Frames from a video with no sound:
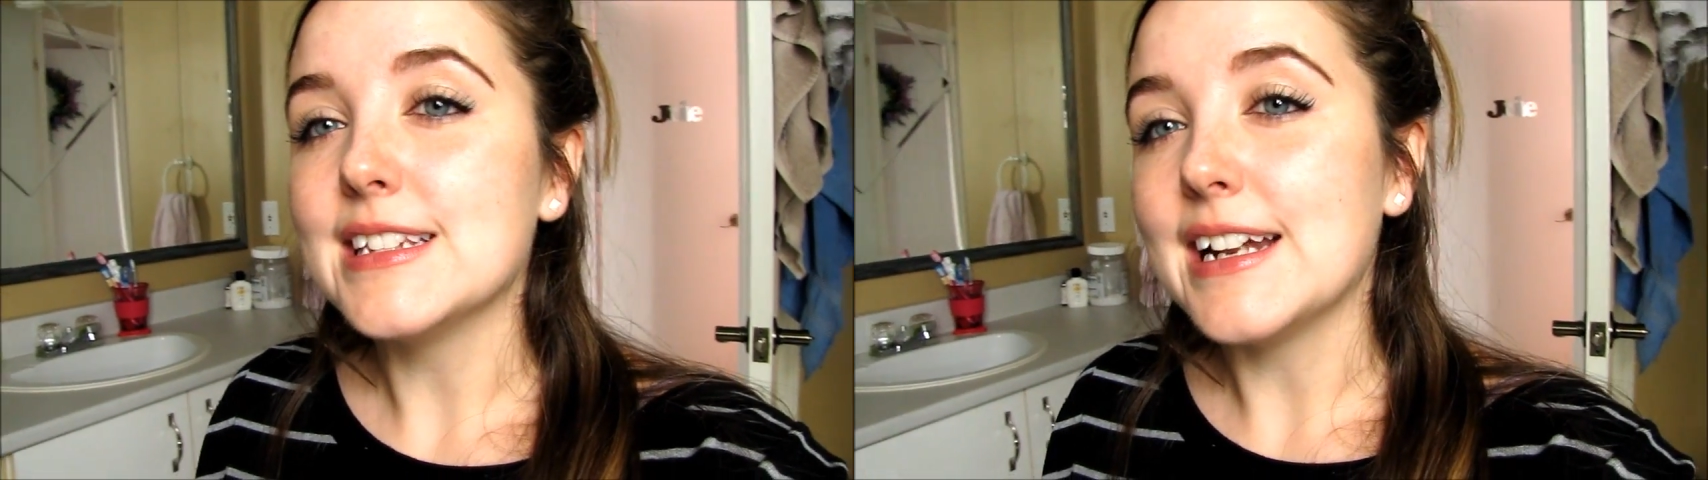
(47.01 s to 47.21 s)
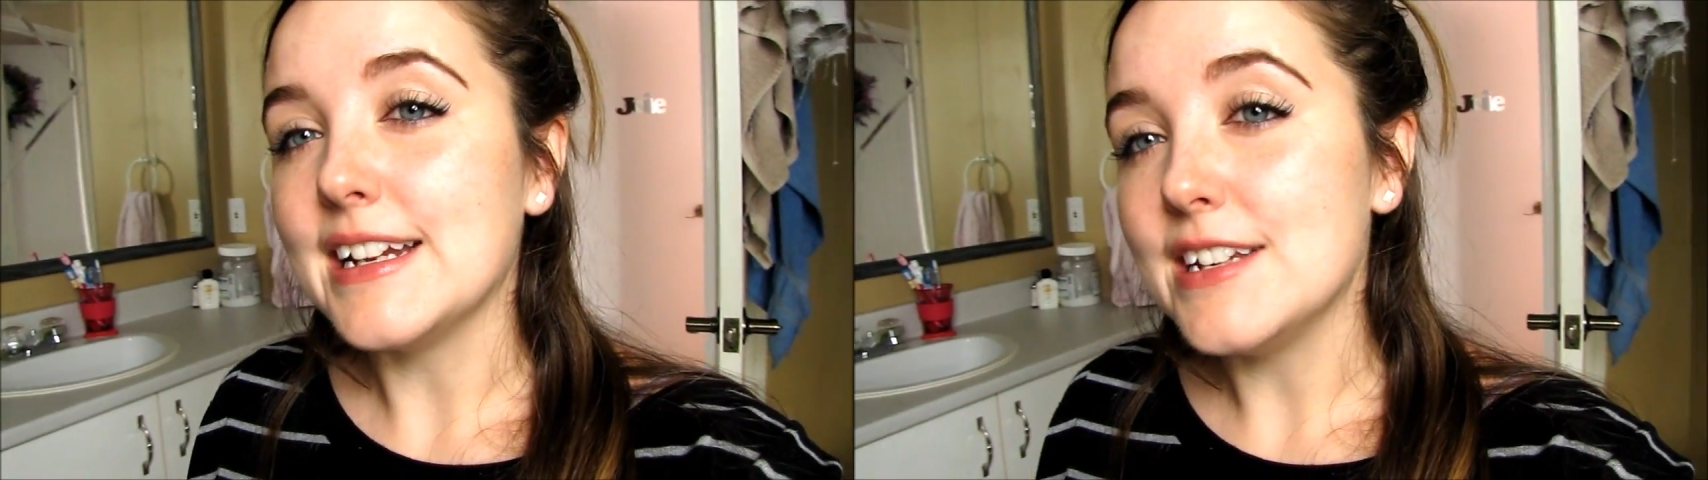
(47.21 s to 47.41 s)

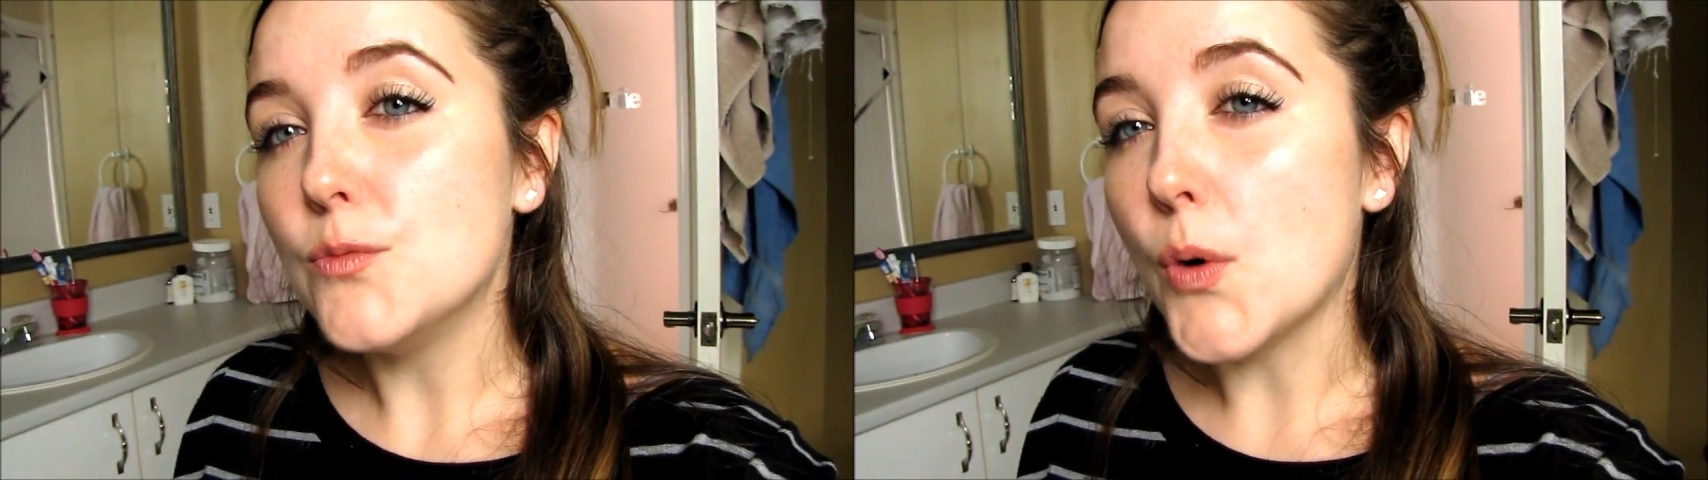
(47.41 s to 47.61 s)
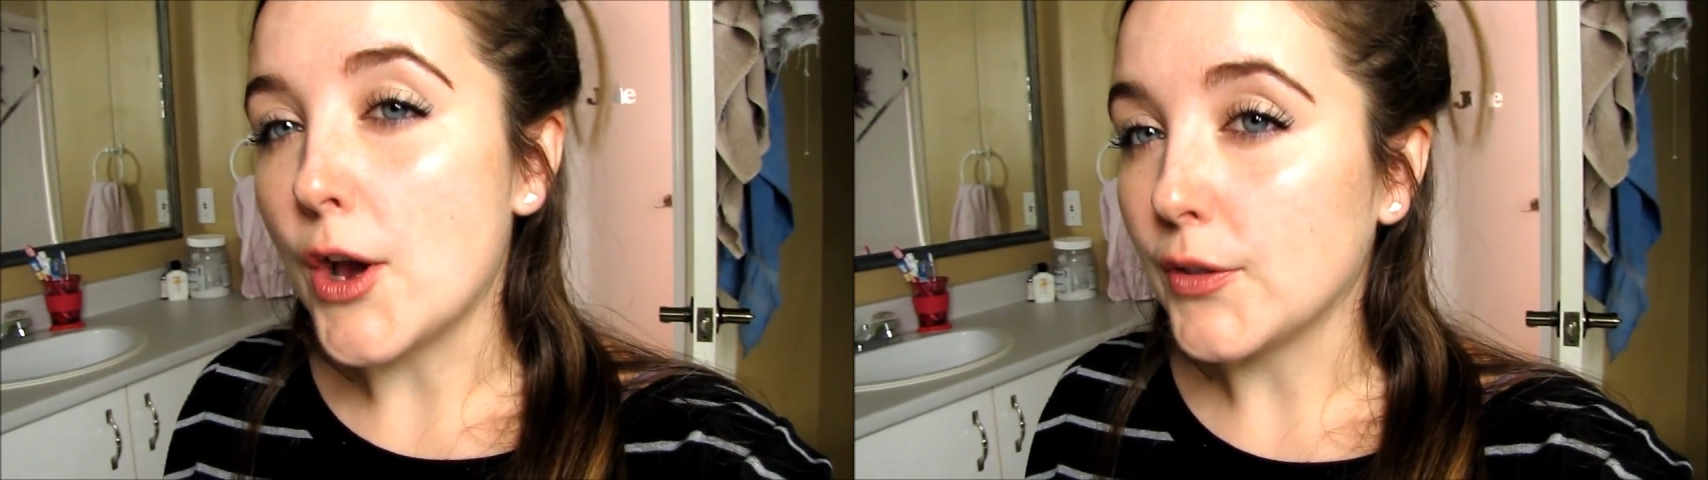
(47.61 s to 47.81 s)
that I did
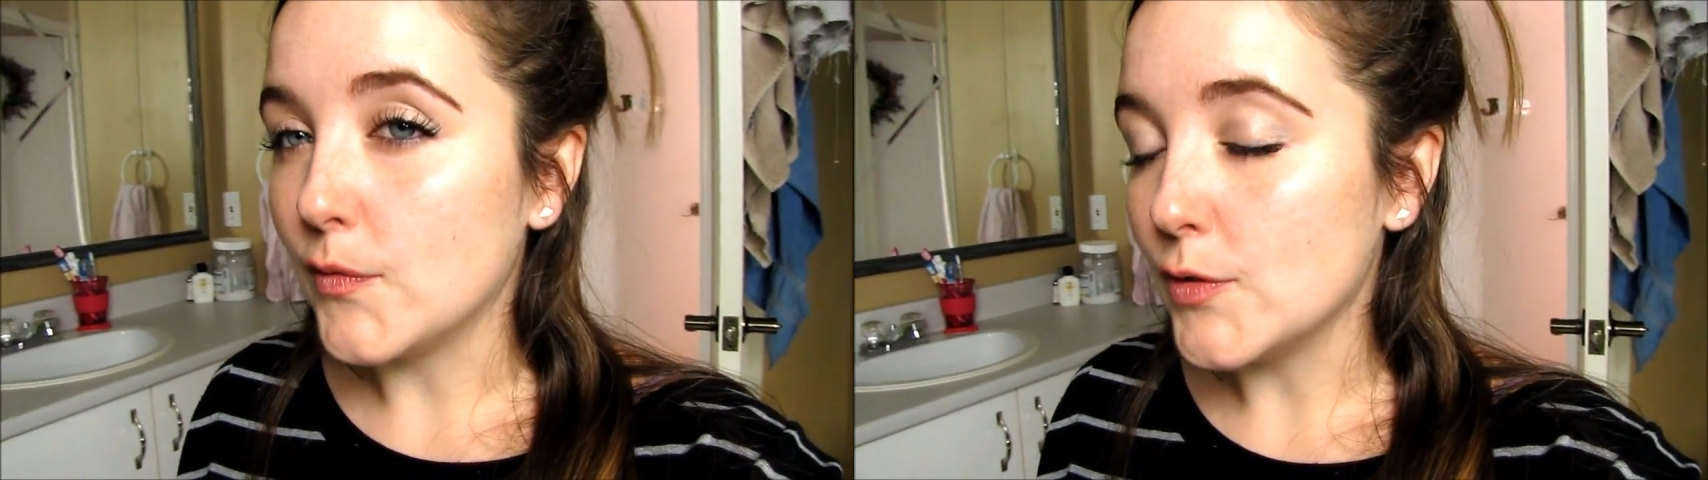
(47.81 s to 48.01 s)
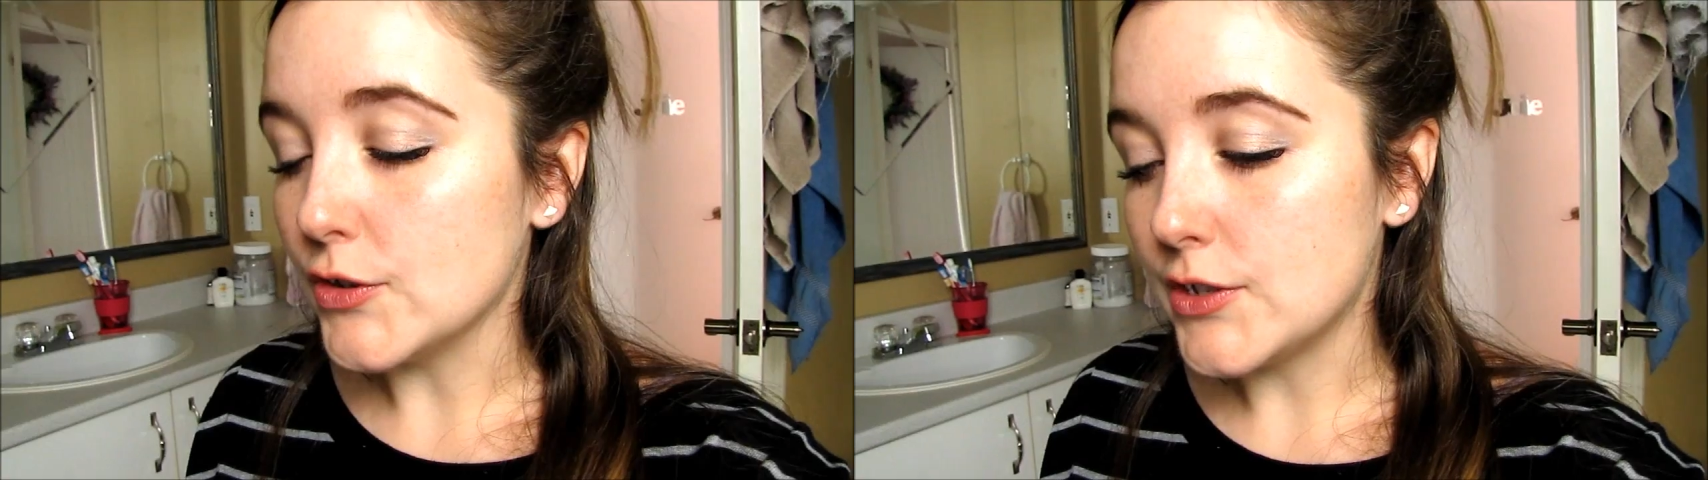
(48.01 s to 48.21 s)
wrong the
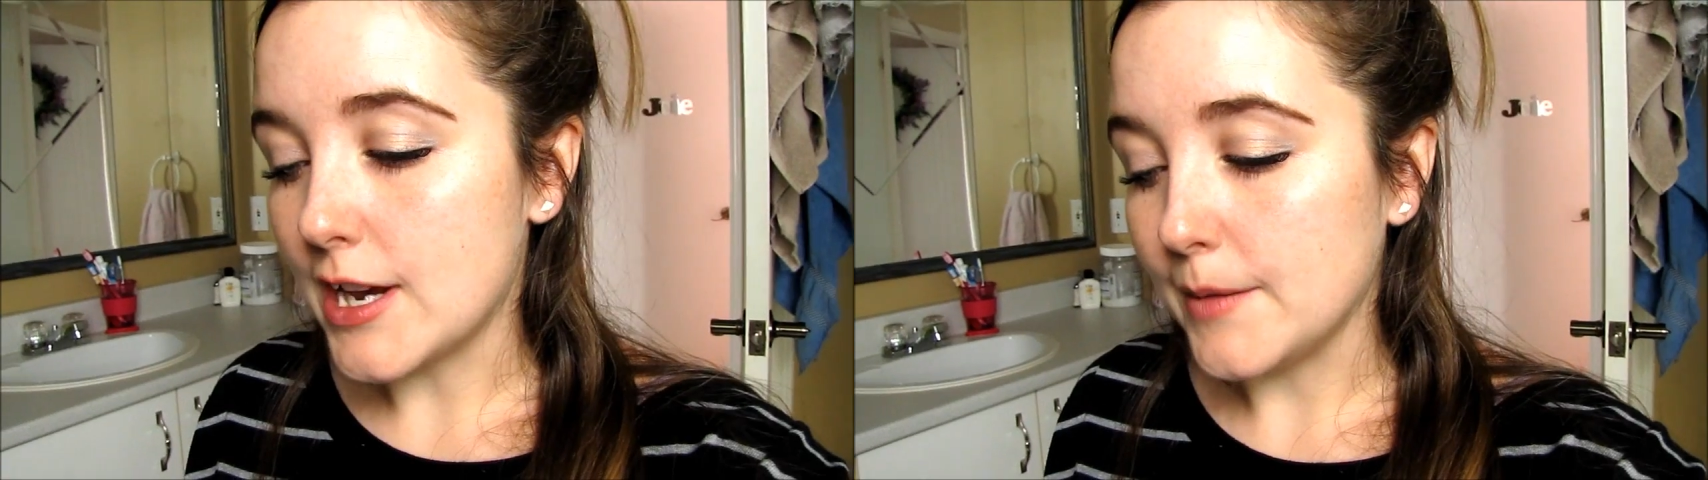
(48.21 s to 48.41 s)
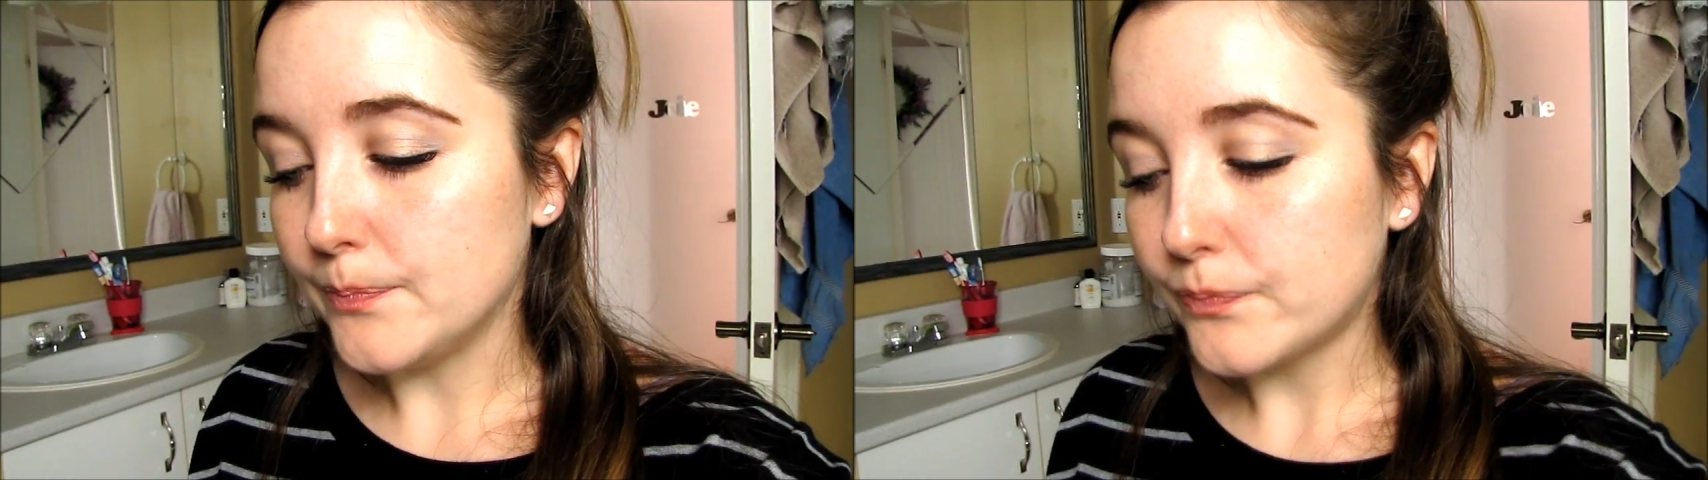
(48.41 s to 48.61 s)
first time